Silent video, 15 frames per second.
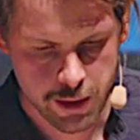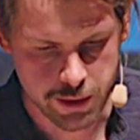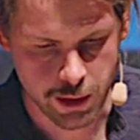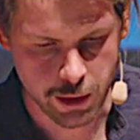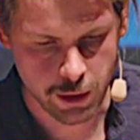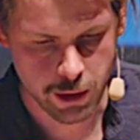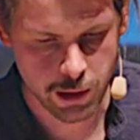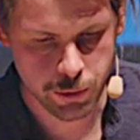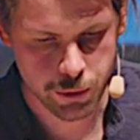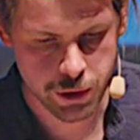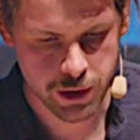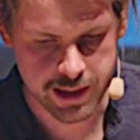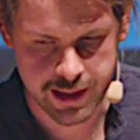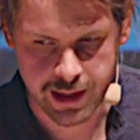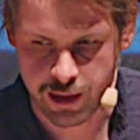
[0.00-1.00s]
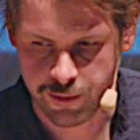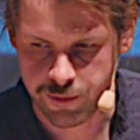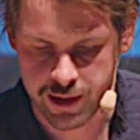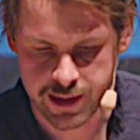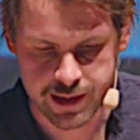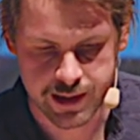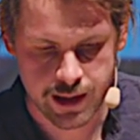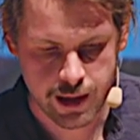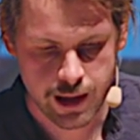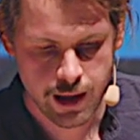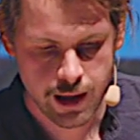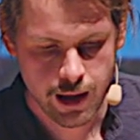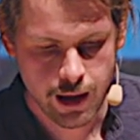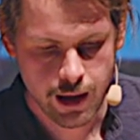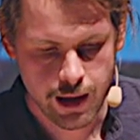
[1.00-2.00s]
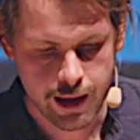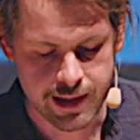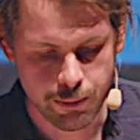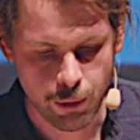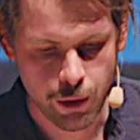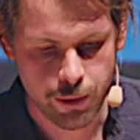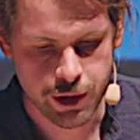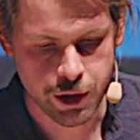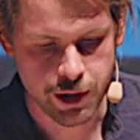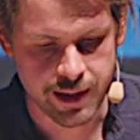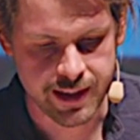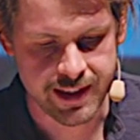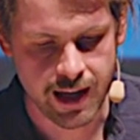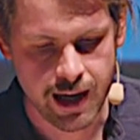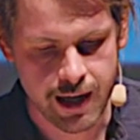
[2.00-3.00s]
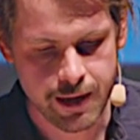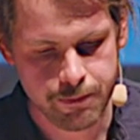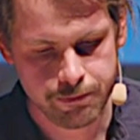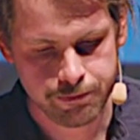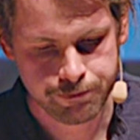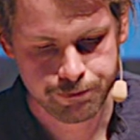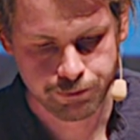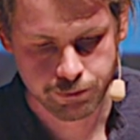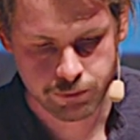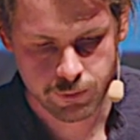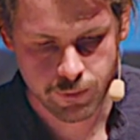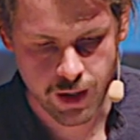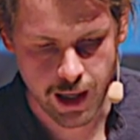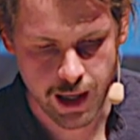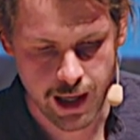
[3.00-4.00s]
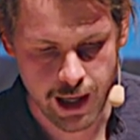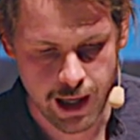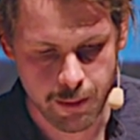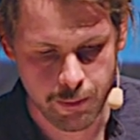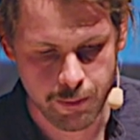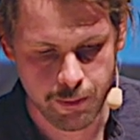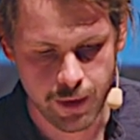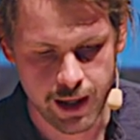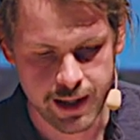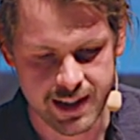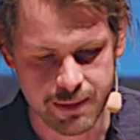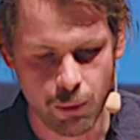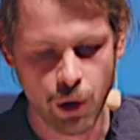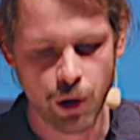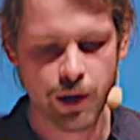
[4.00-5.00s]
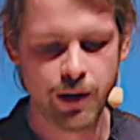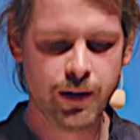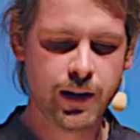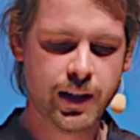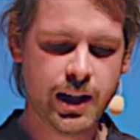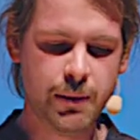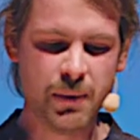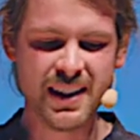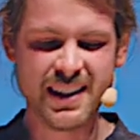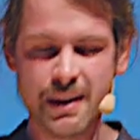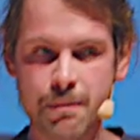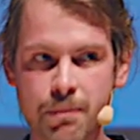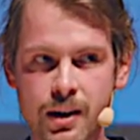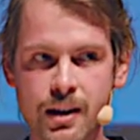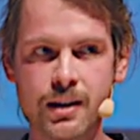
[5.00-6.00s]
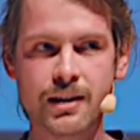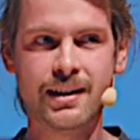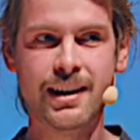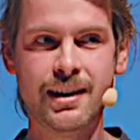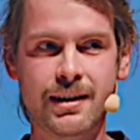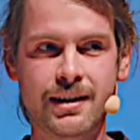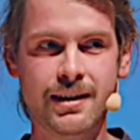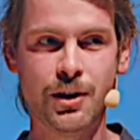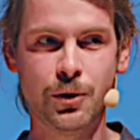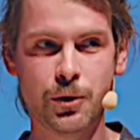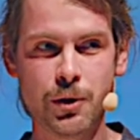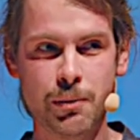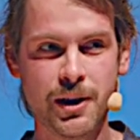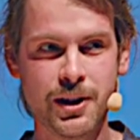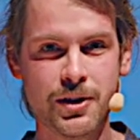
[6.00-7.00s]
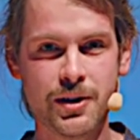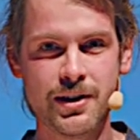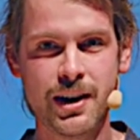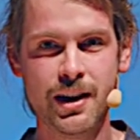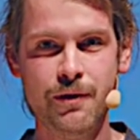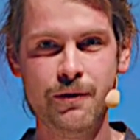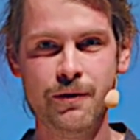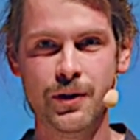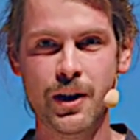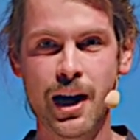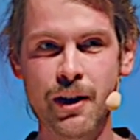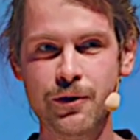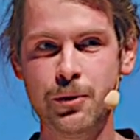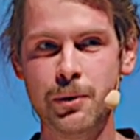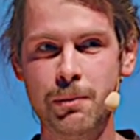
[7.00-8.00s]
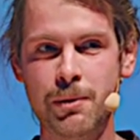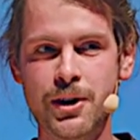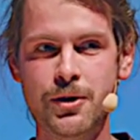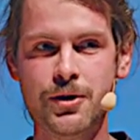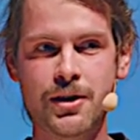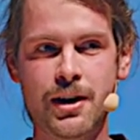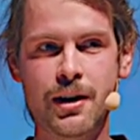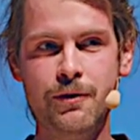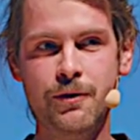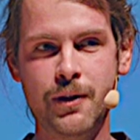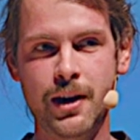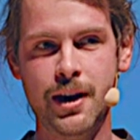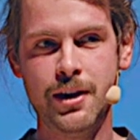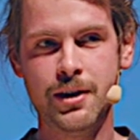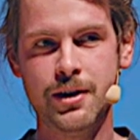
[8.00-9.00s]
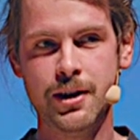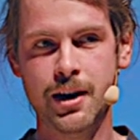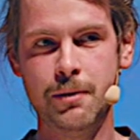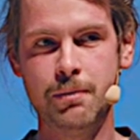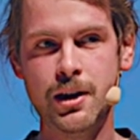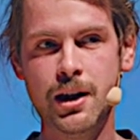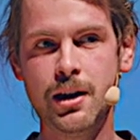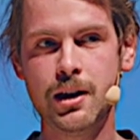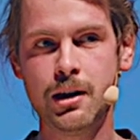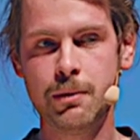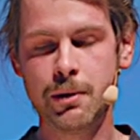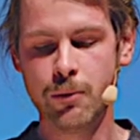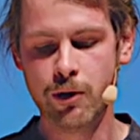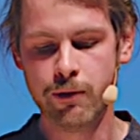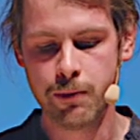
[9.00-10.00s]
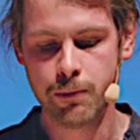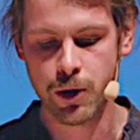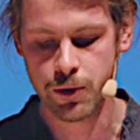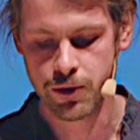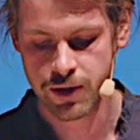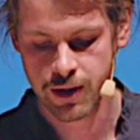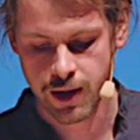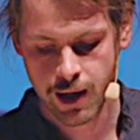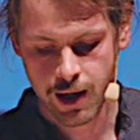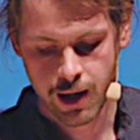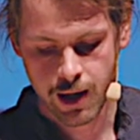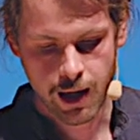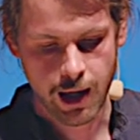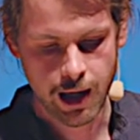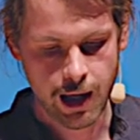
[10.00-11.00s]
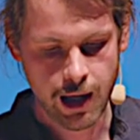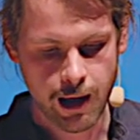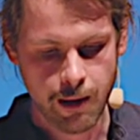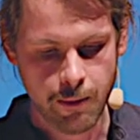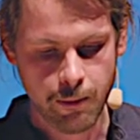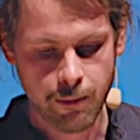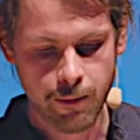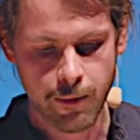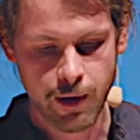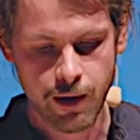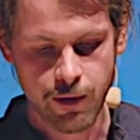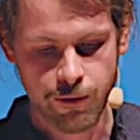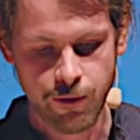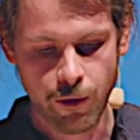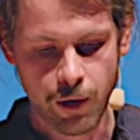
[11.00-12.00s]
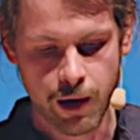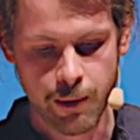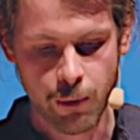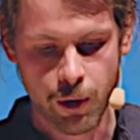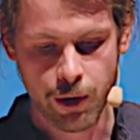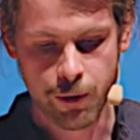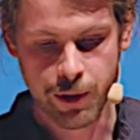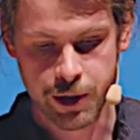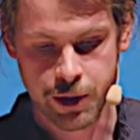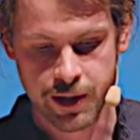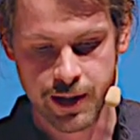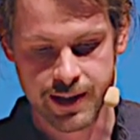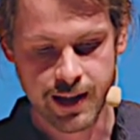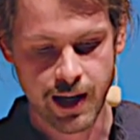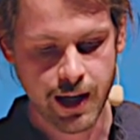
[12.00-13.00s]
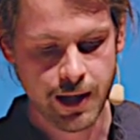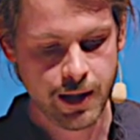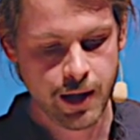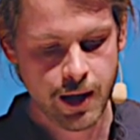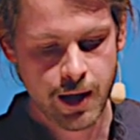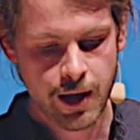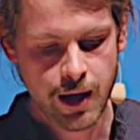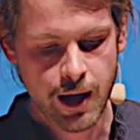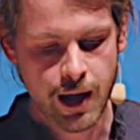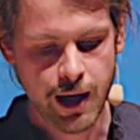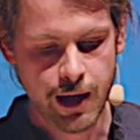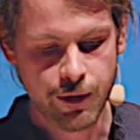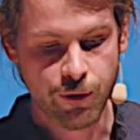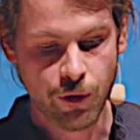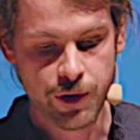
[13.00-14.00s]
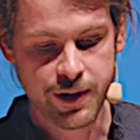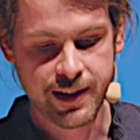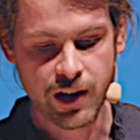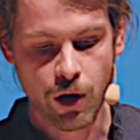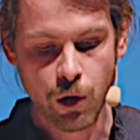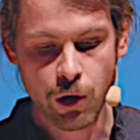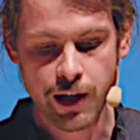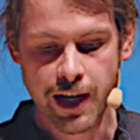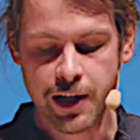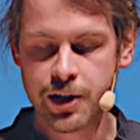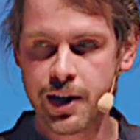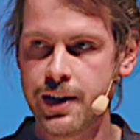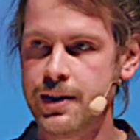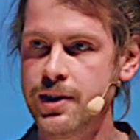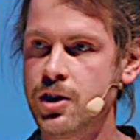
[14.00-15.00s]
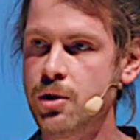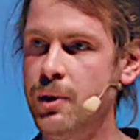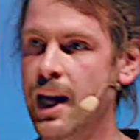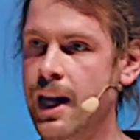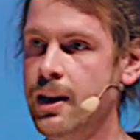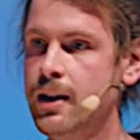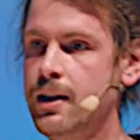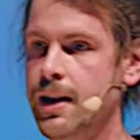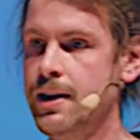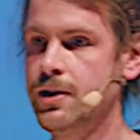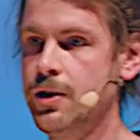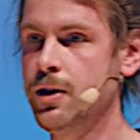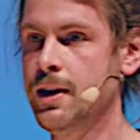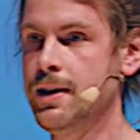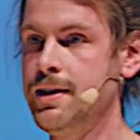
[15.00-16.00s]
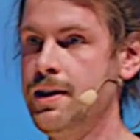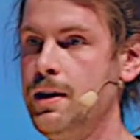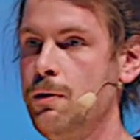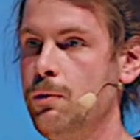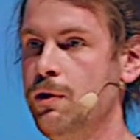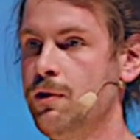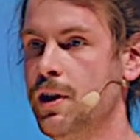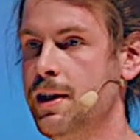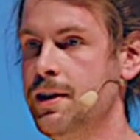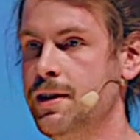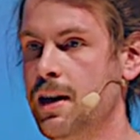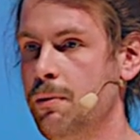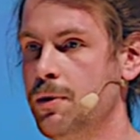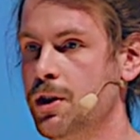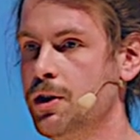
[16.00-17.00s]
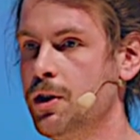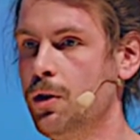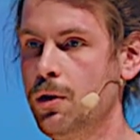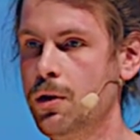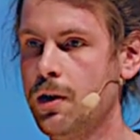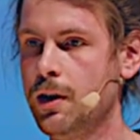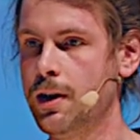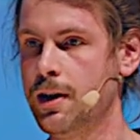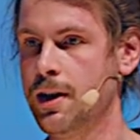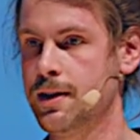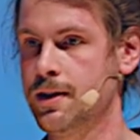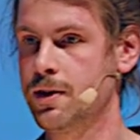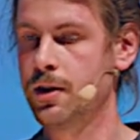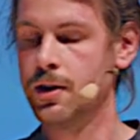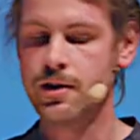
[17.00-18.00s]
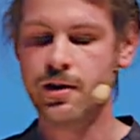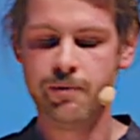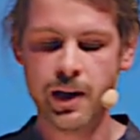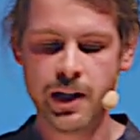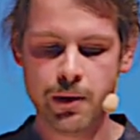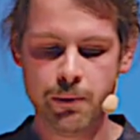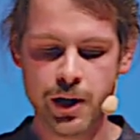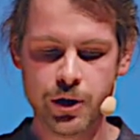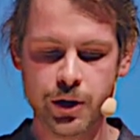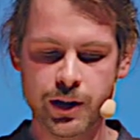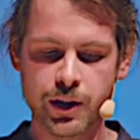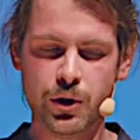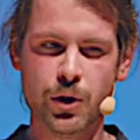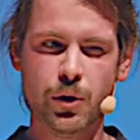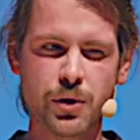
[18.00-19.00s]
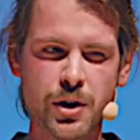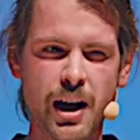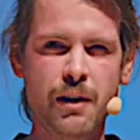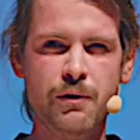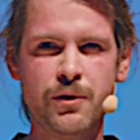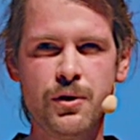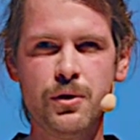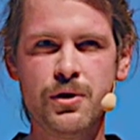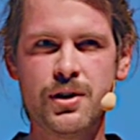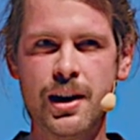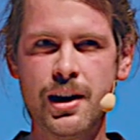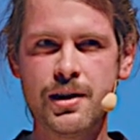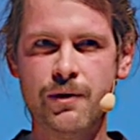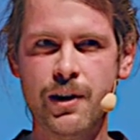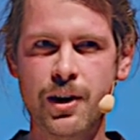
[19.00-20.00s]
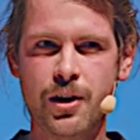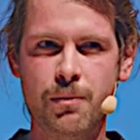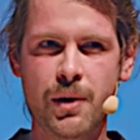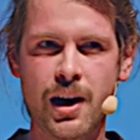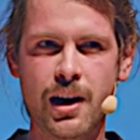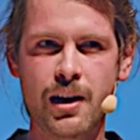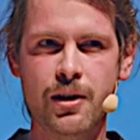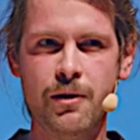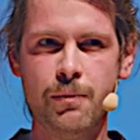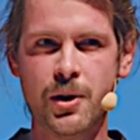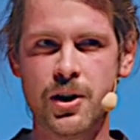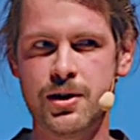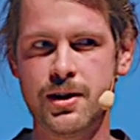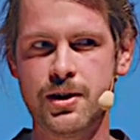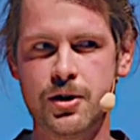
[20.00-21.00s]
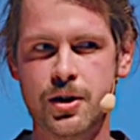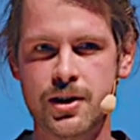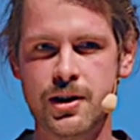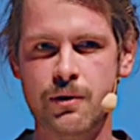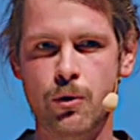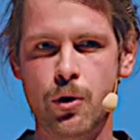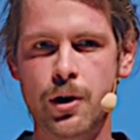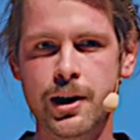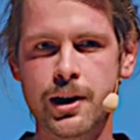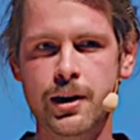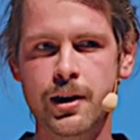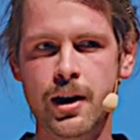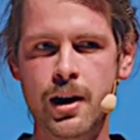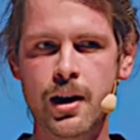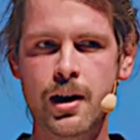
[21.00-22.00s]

So the conclusion itself is it's a more rigid design. Um, it's more keep it simple than don't repeat yourself. You have to repeat yourself and, and be a little bit more verbose um, for a more rigid design. Uh, it forces all the edge cases to be handled. As you can see with the is empty token, it has exhaustive pattern matching. You don't have to satisfy the compiler because it's just a warning.